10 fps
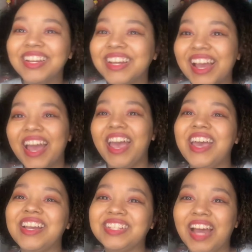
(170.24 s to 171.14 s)

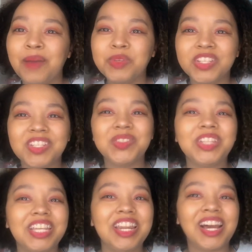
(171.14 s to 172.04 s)
and I'm just
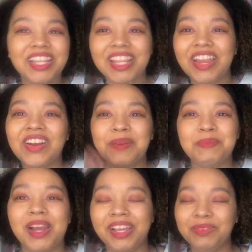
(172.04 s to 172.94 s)
really not there at
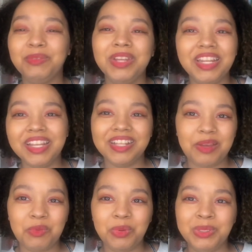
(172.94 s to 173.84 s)
my reading
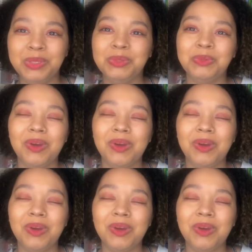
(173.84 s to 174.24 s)
level to,